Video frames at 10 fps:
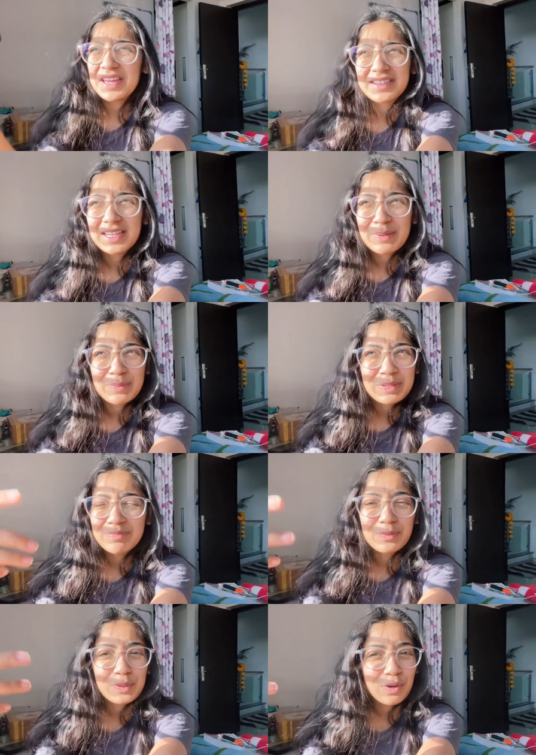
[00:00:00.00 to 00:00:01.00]
Yesterday, we,
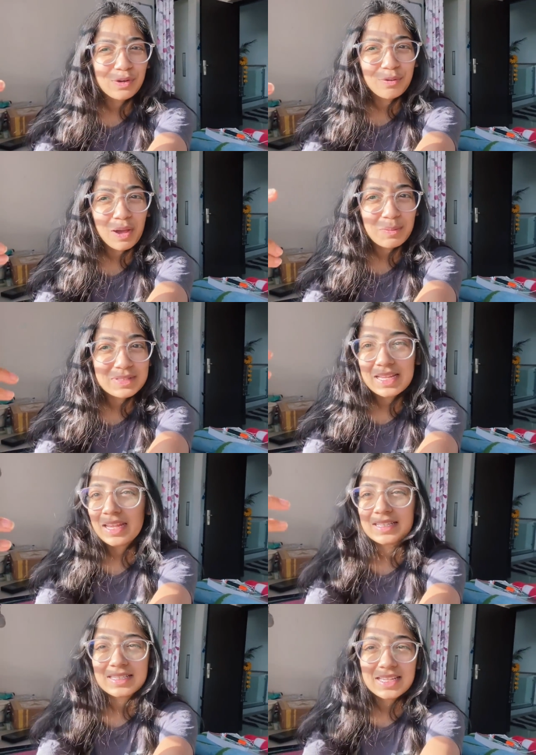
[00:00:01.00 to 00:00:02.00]
we all know I was kind
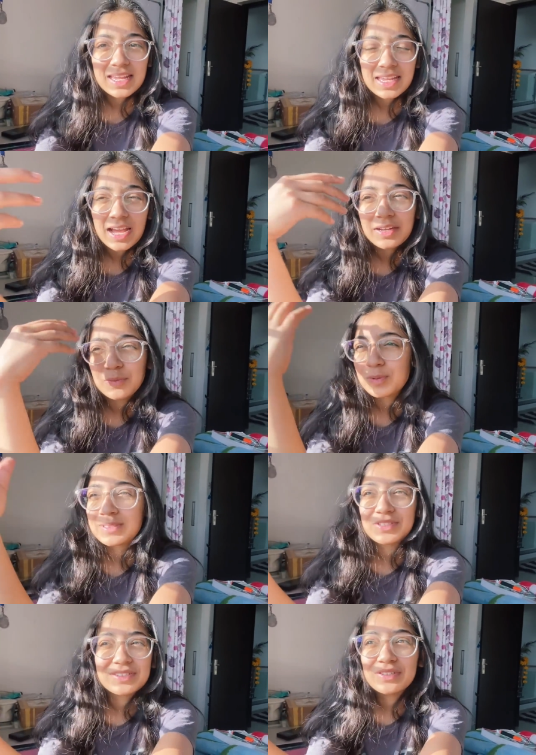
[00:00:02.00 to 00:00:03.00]
of sick. It
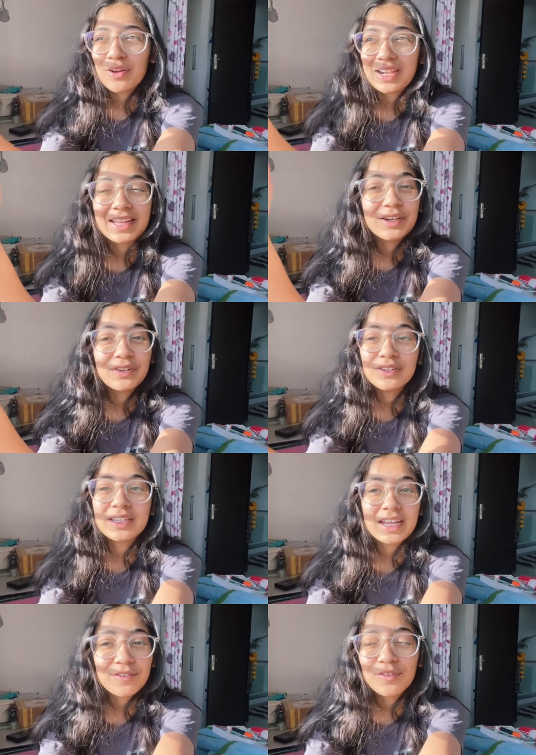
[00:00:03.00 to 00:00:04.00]
was just not like a good
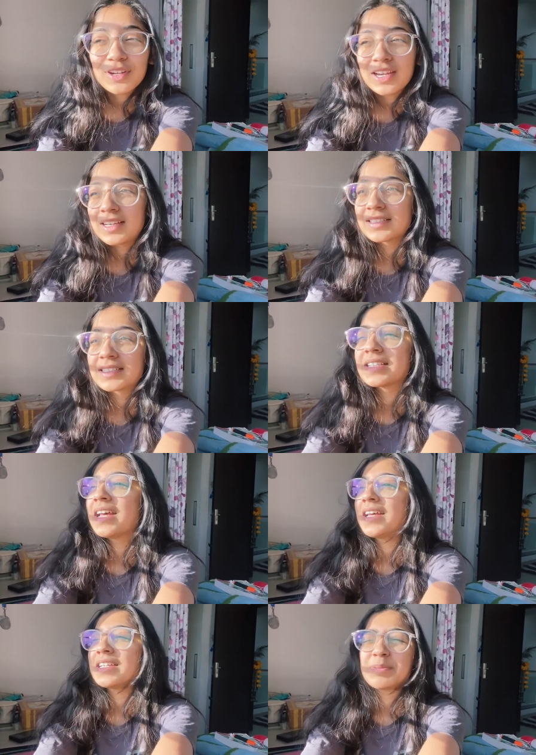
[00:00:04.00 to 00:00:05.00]
day for us,
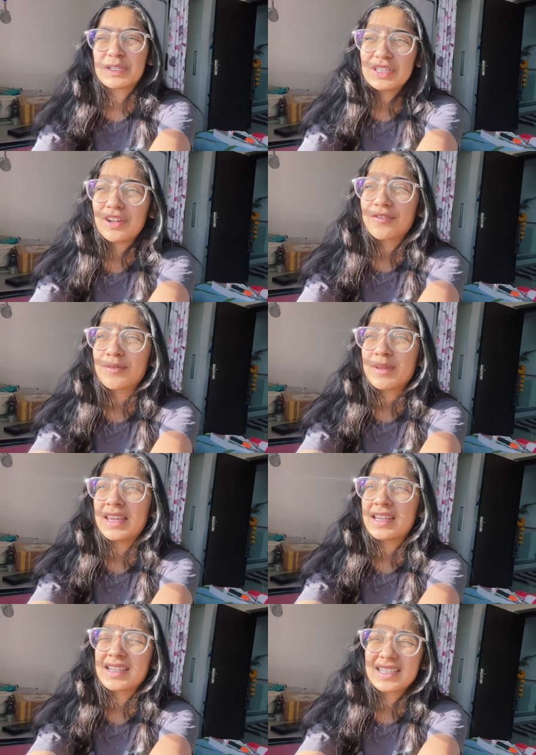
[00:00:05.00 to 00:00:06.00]
especially not for me,
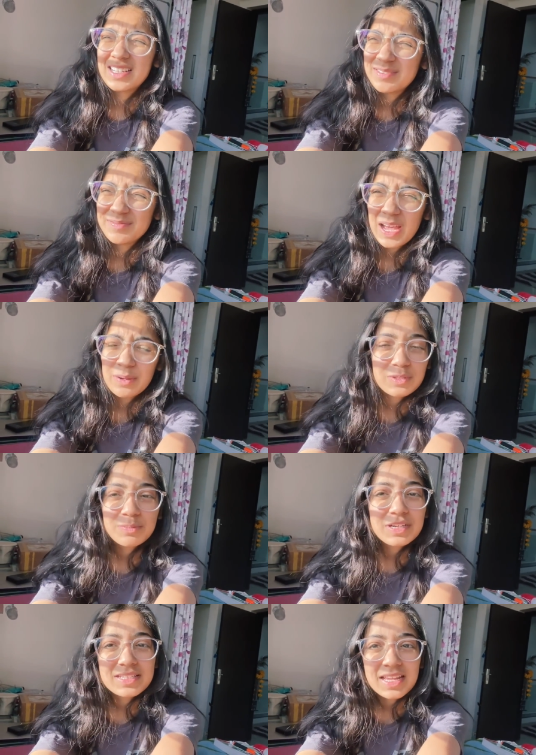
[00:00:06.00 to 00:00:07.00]
because um I was
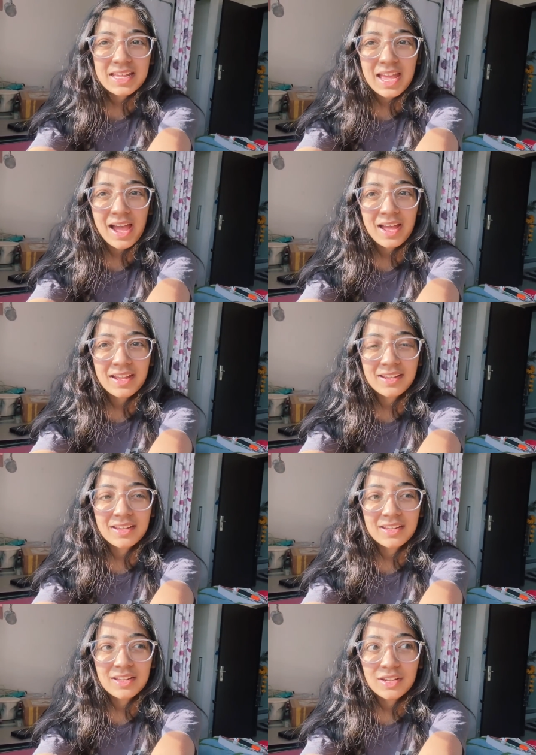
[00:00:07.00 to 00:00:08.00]
pretty sick and
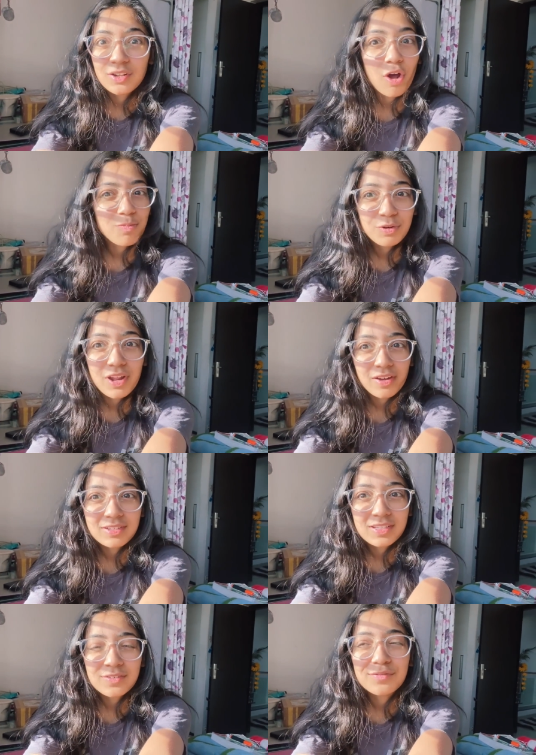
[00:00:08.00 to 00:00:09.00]
not
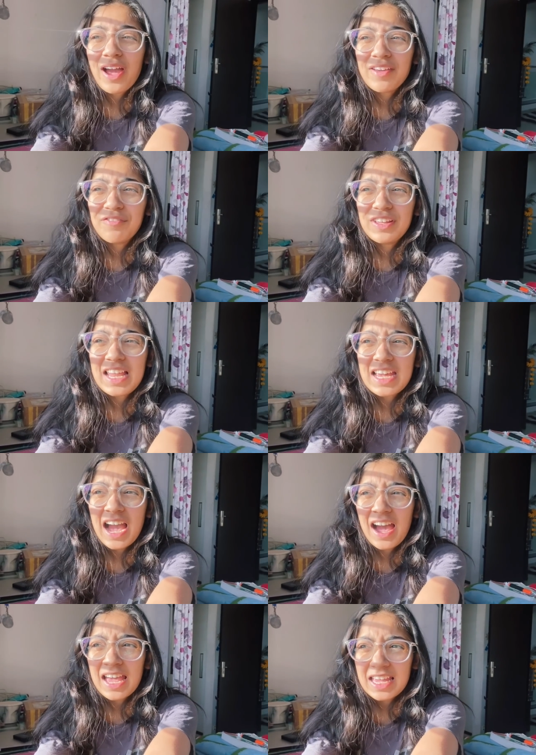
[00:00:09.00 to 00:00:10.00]
productive. I feel like
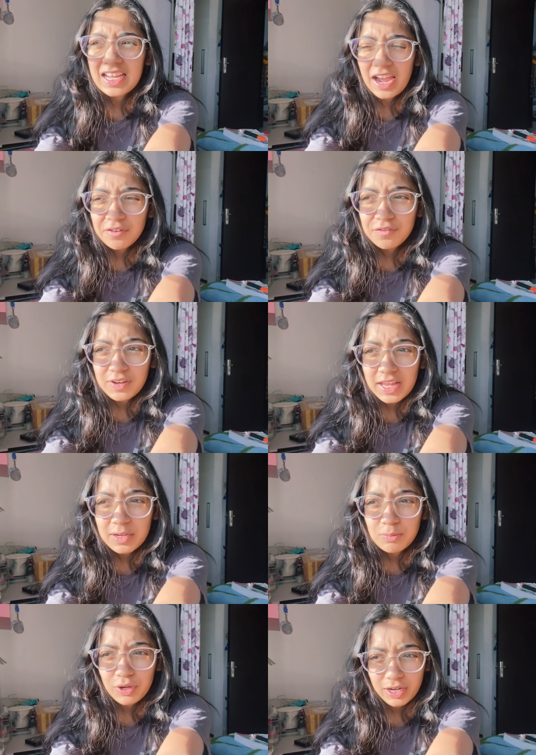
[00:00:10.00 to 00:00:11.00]
I kind of link
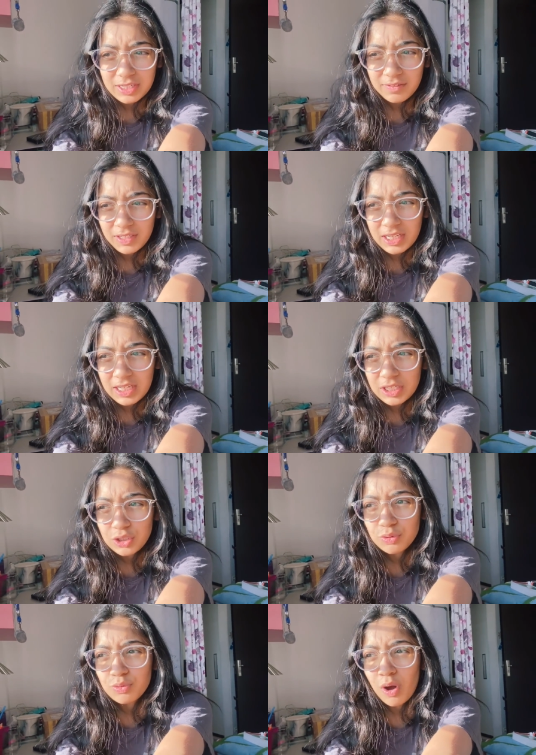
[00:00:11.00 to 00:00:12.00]
productivity
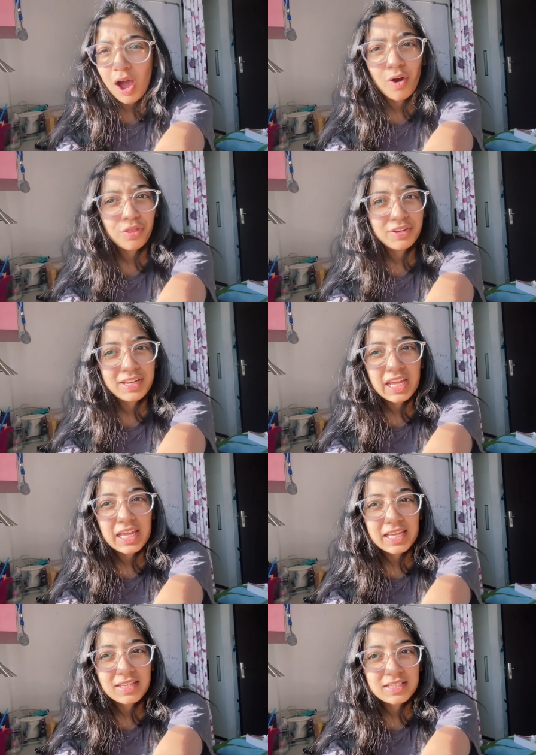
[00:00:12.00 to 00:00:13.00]
to how the day
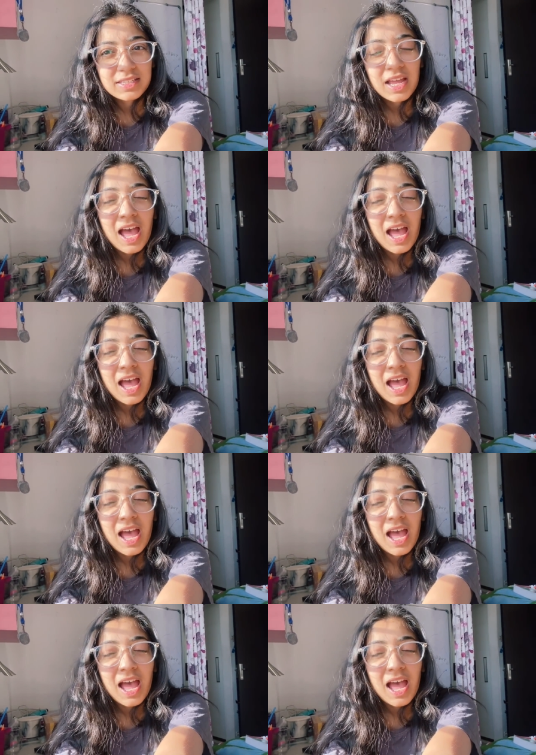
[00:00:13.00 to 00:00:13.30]
is.